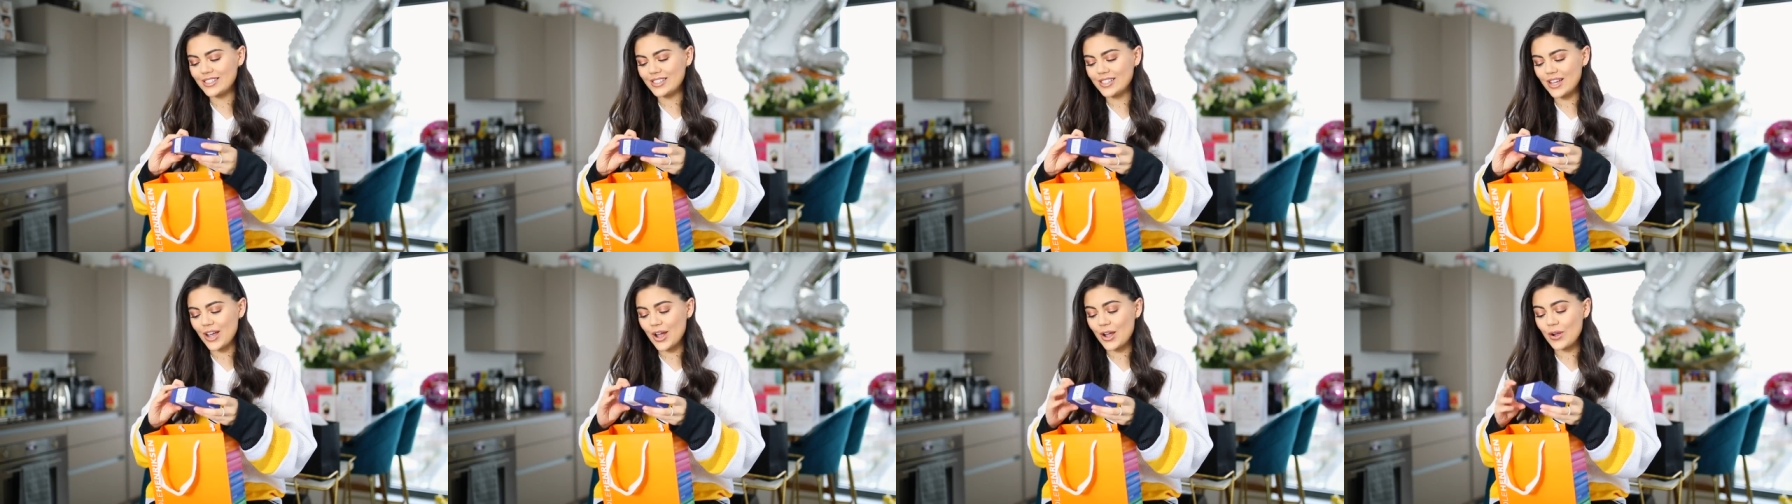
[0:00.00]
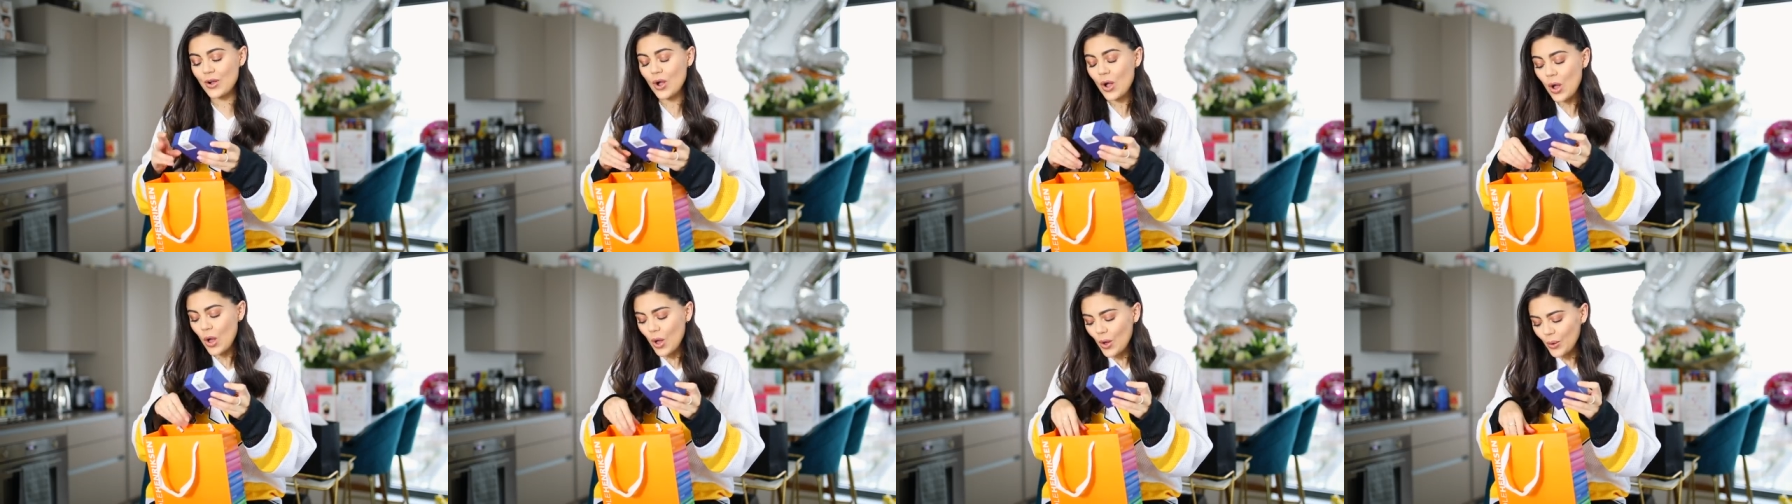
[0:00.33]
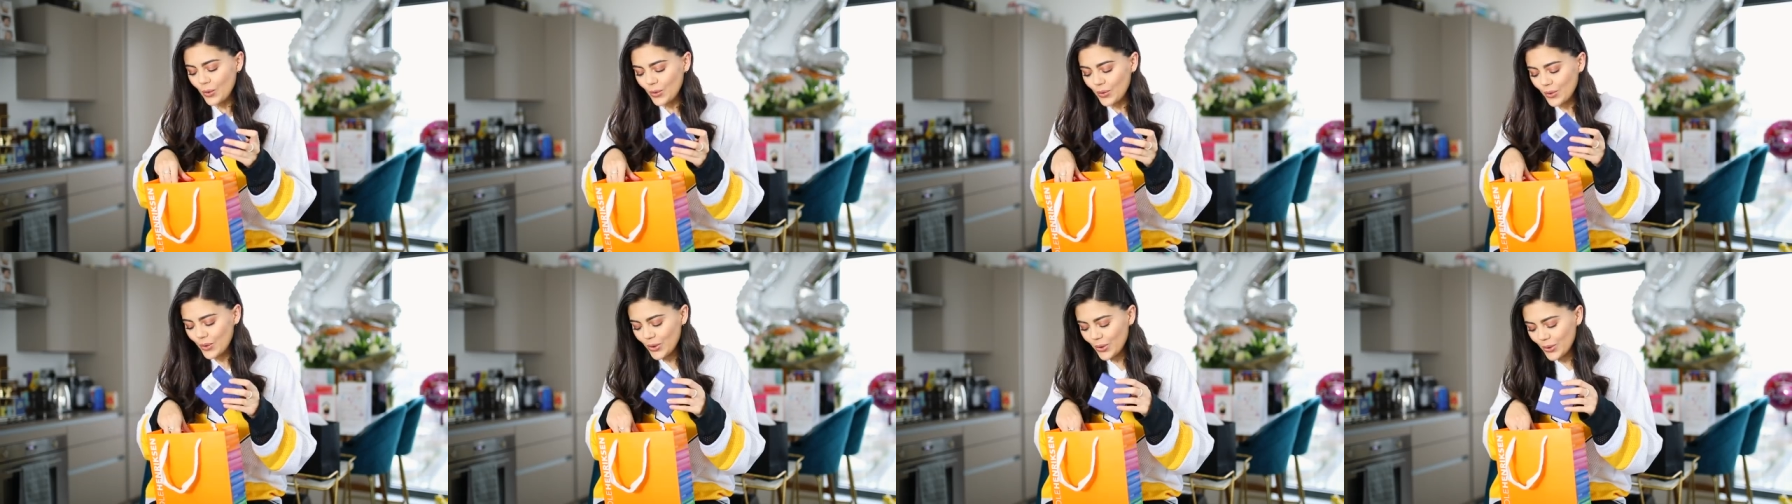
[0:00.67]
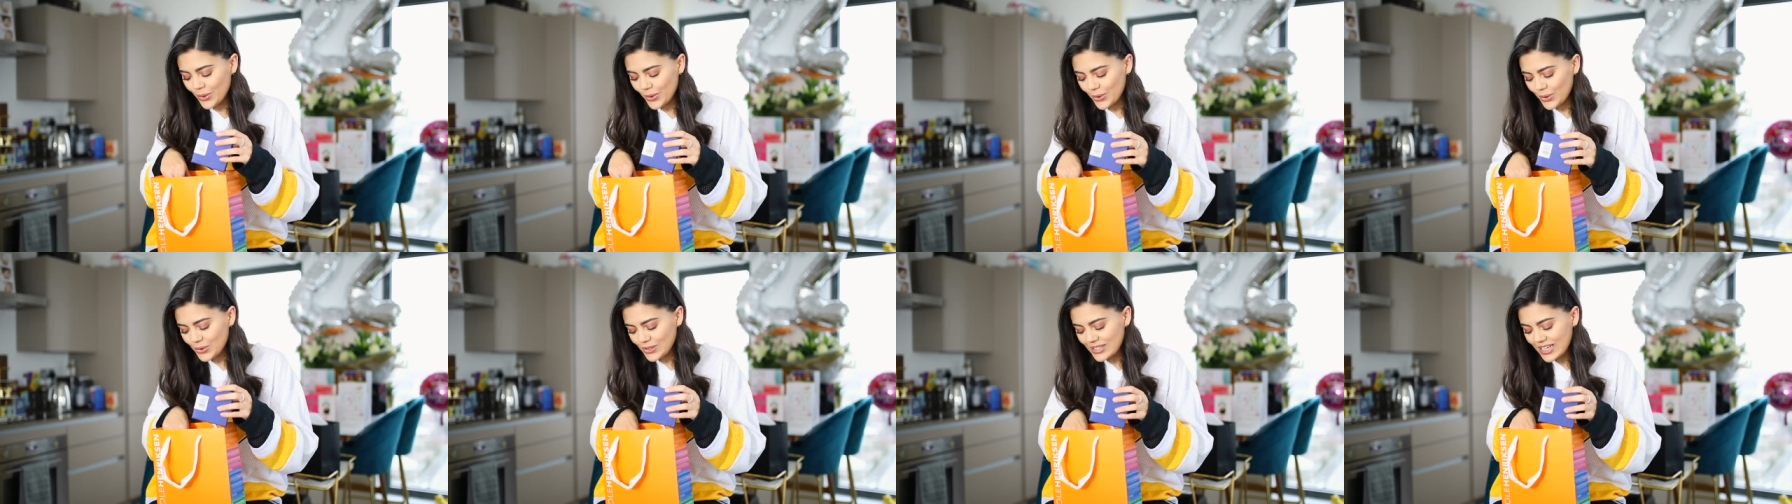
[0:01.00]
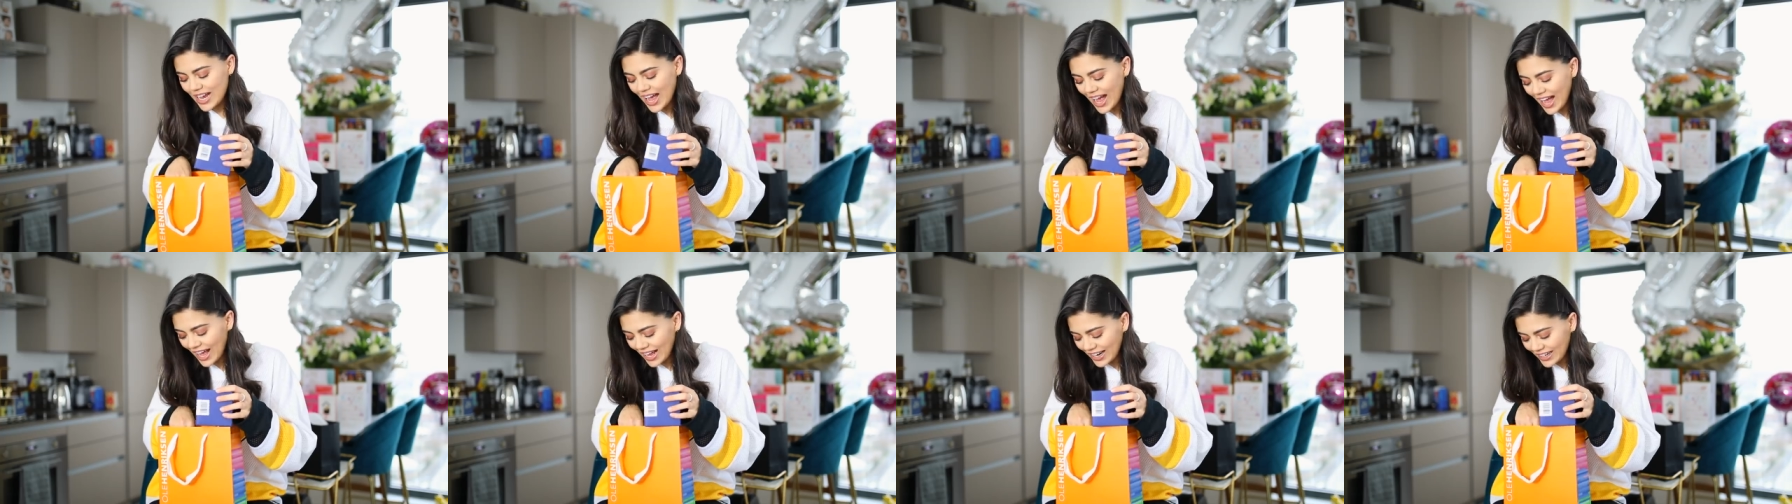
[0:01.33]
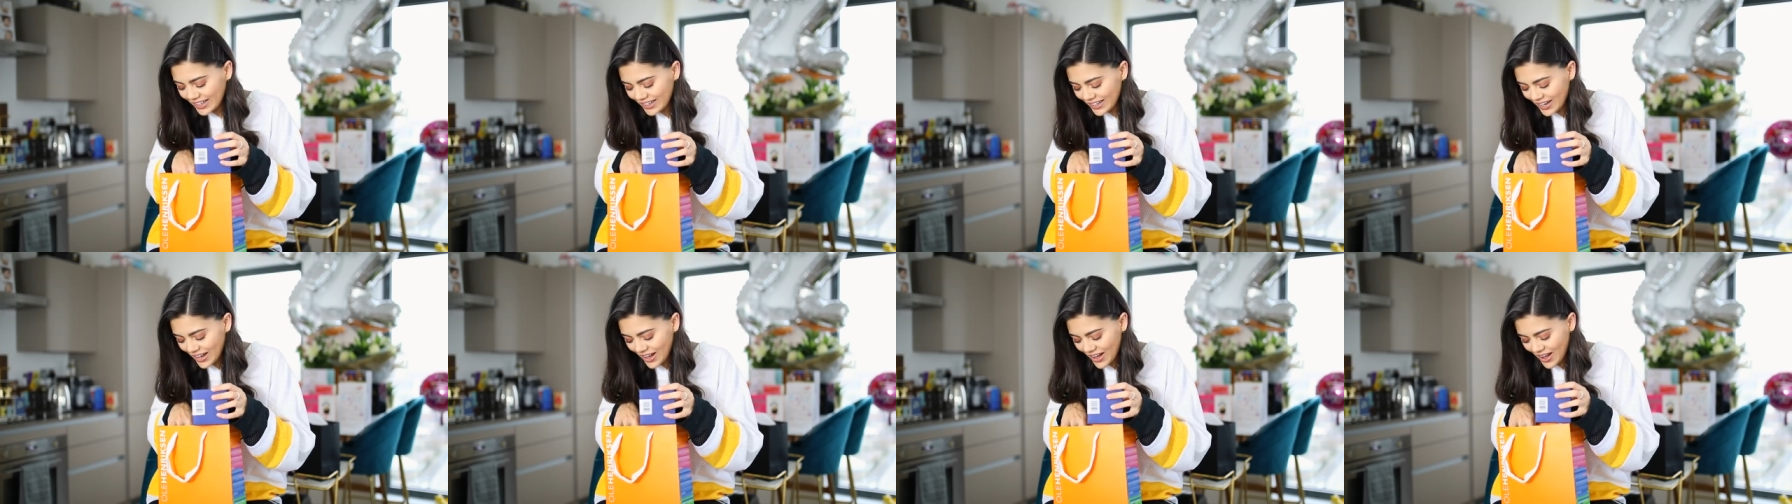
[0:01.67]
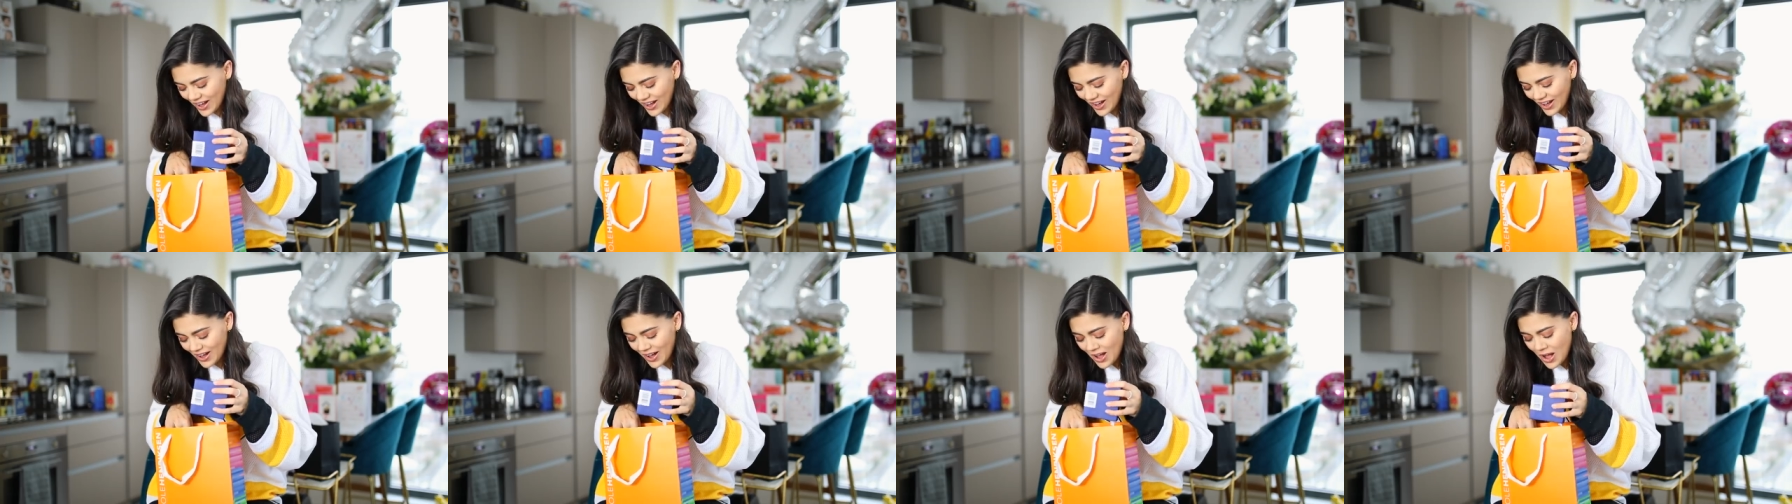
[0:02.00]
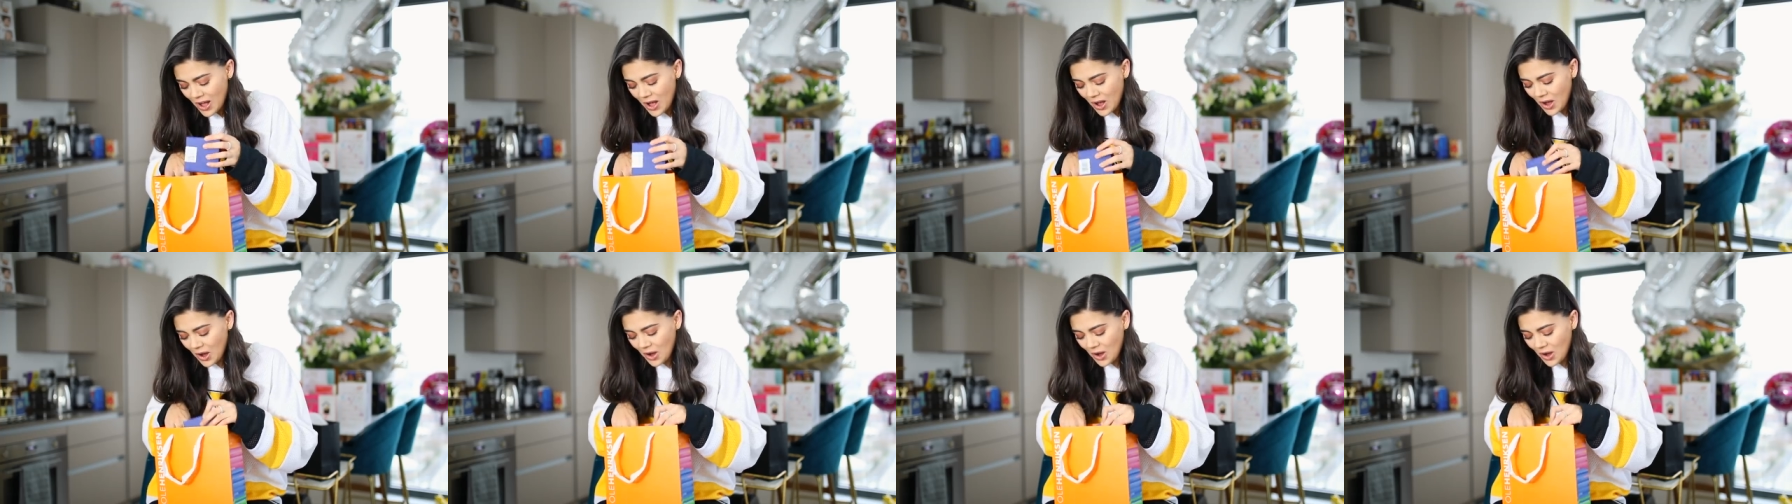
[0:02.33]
So, woo, Talia!